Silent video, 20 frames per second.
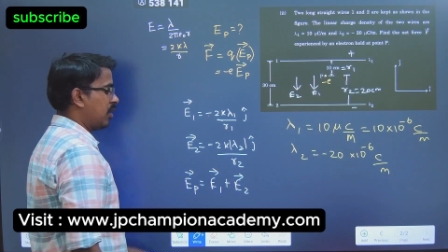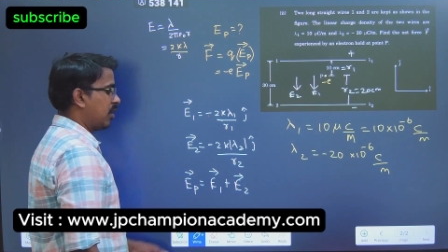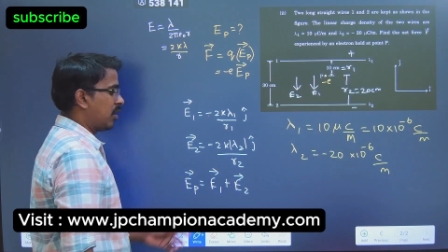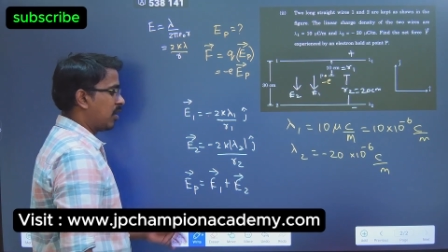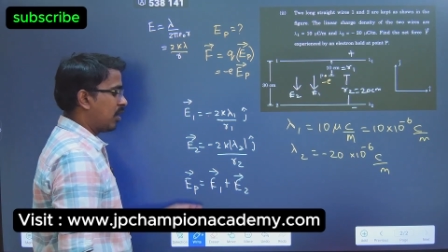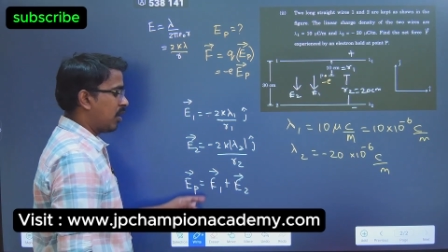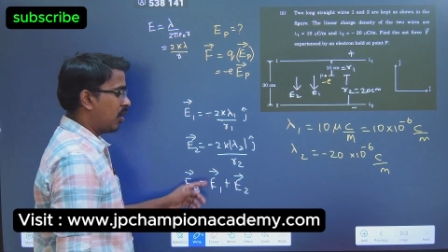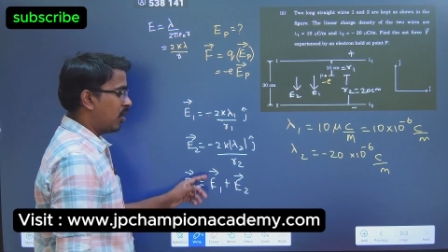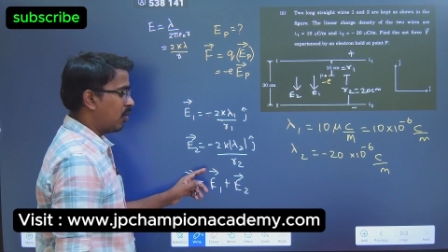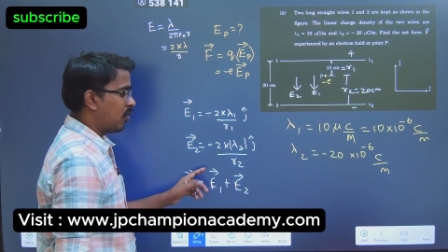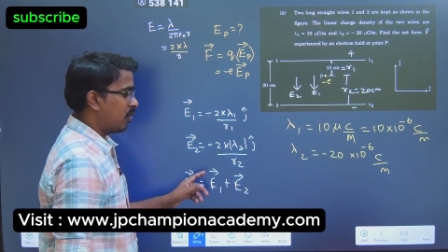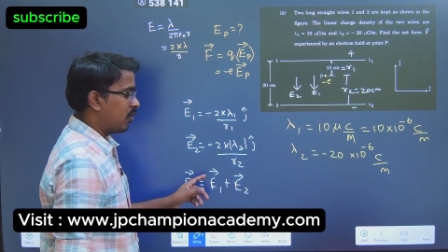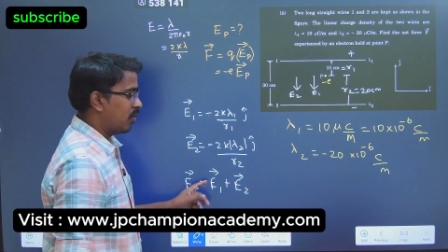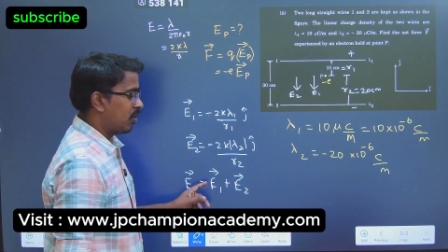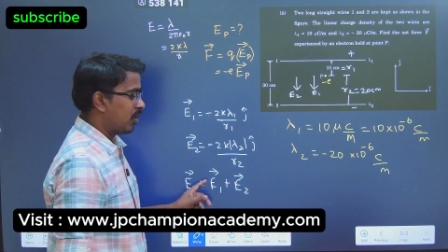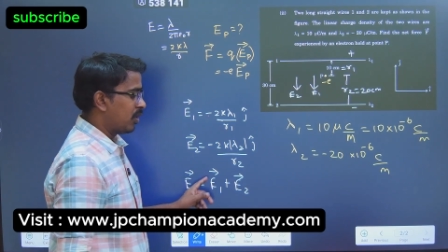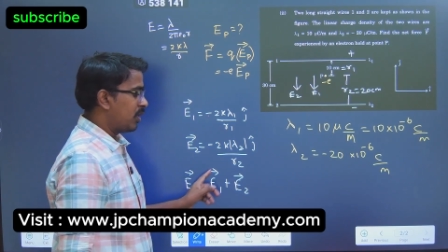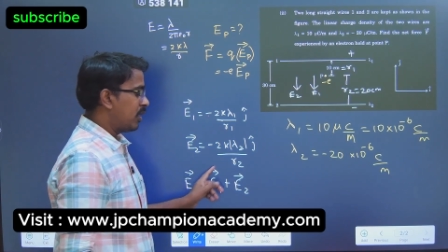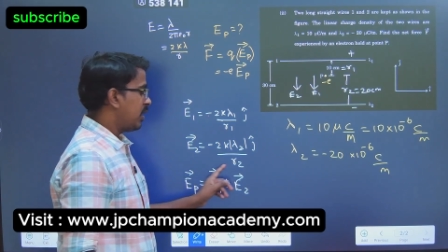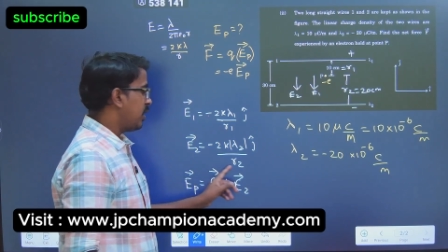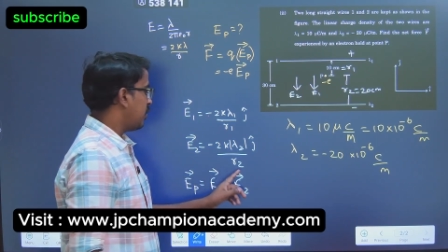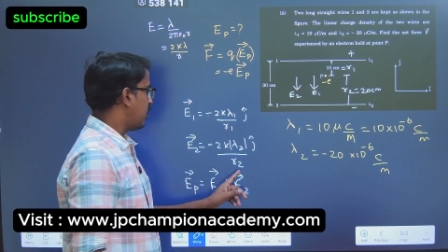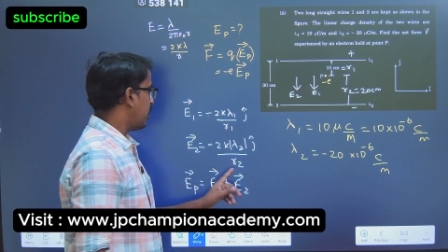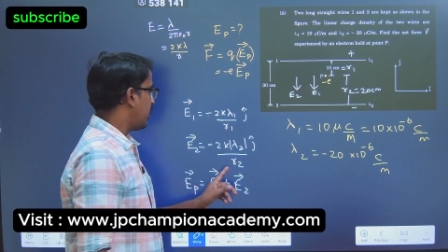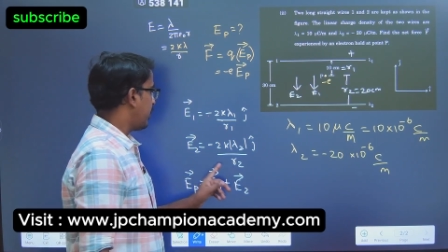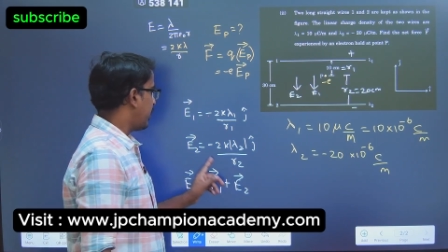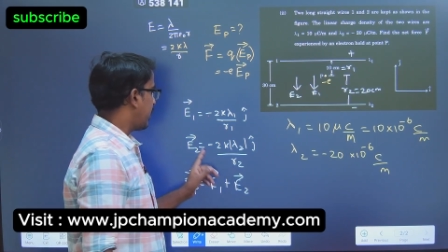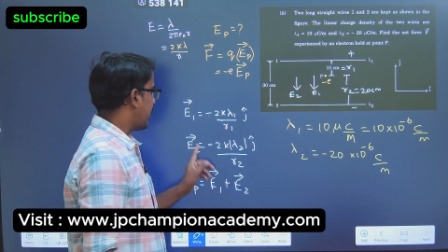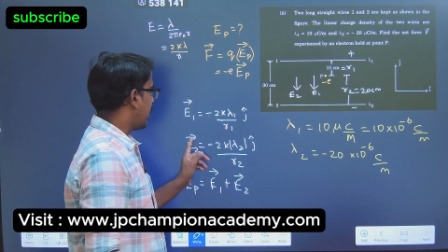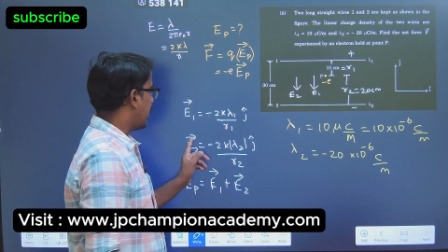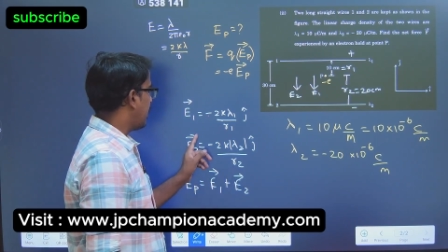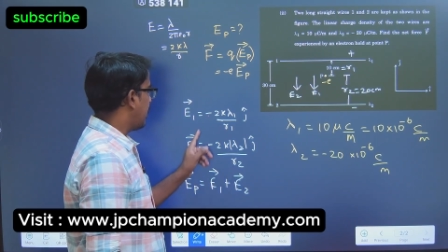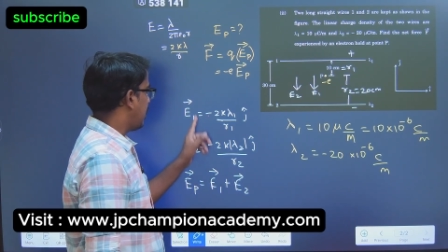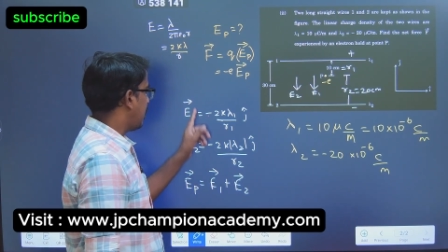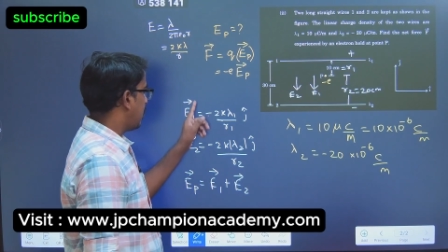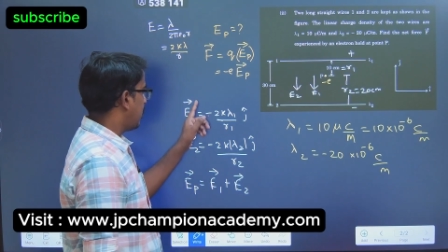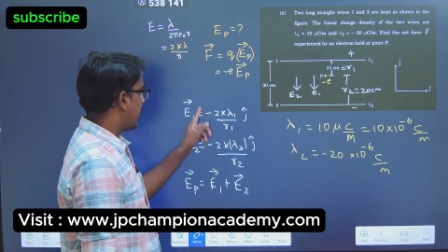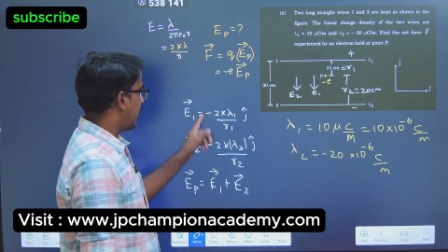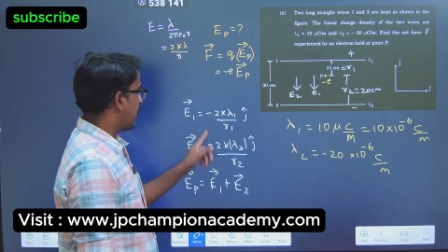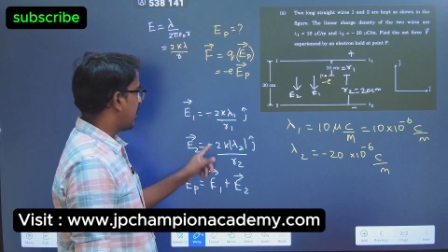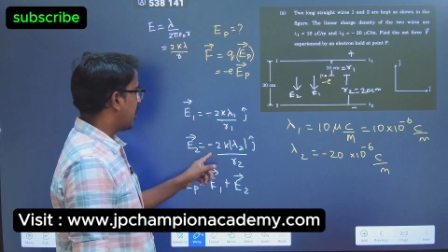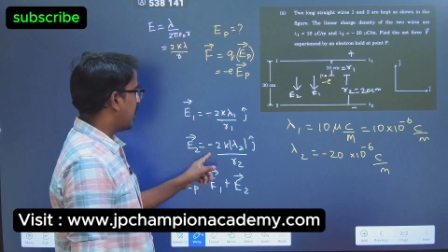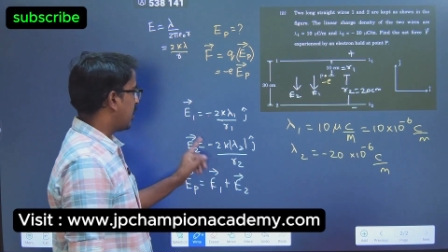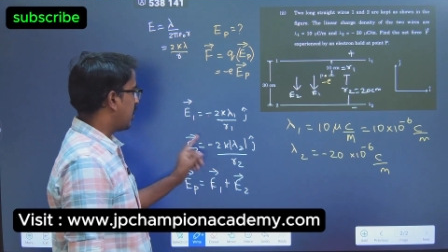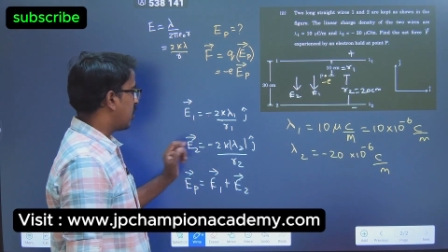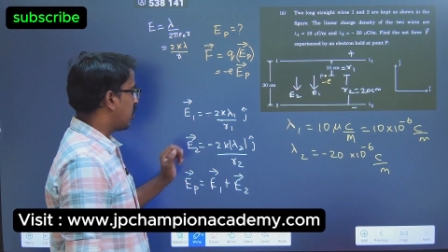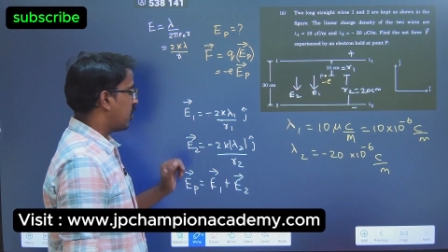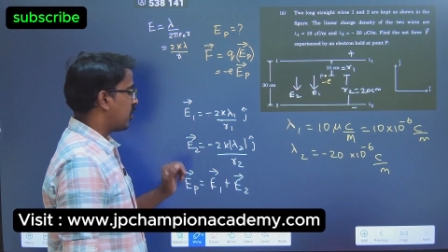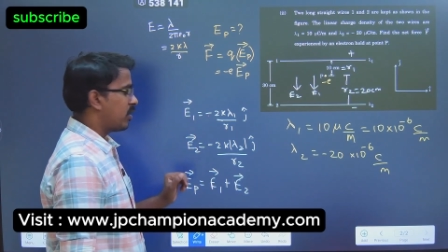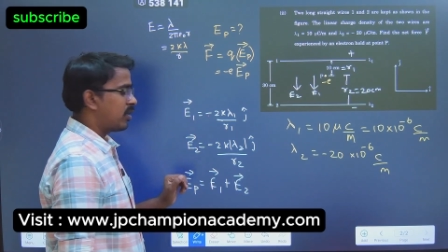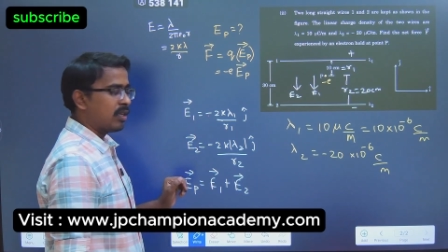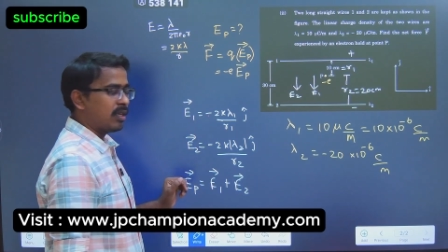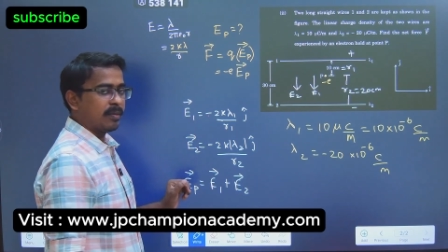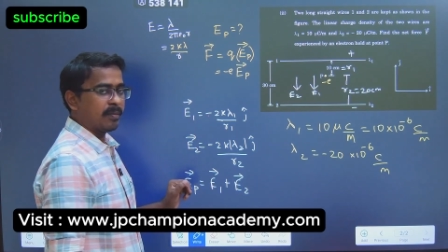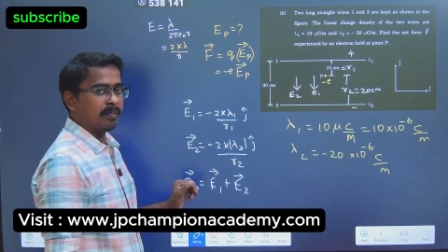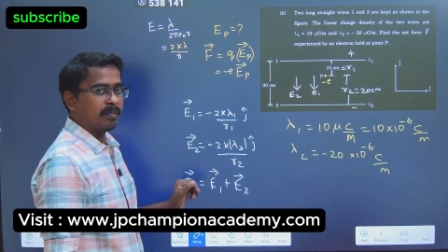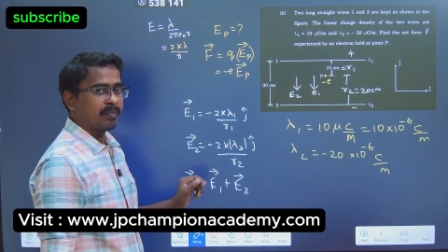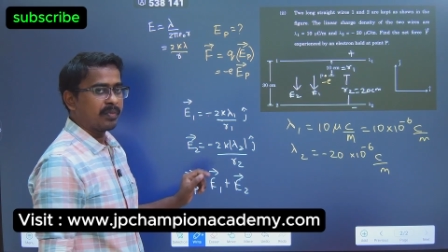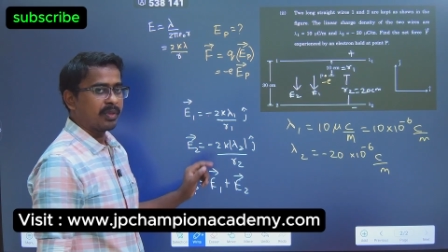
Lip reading: Now E1 vector, E2 vector I got na.